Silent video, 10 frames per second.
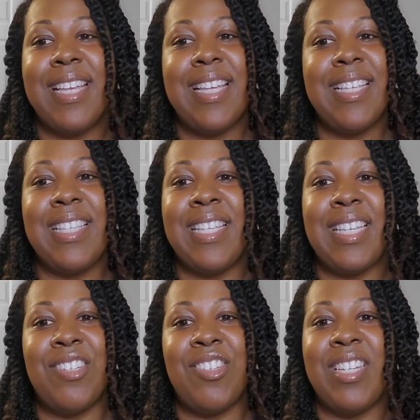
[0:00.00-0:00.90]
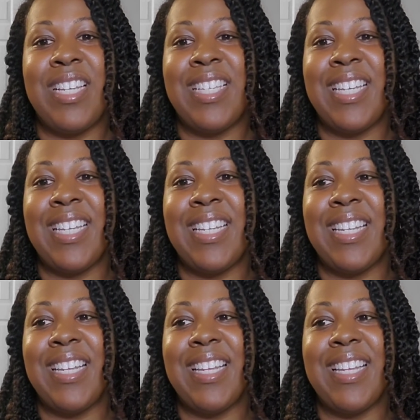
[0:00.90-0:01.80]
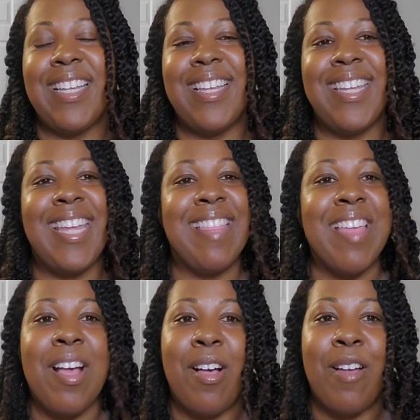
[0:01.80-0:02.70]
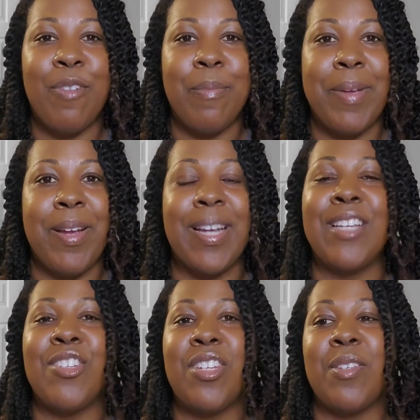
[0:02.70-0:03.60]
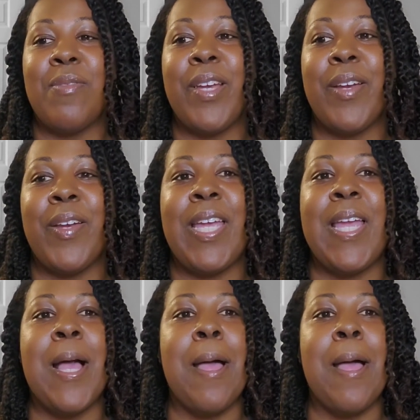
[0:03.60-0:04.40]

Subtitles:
says that she doesn't get that all from Eric, and she's very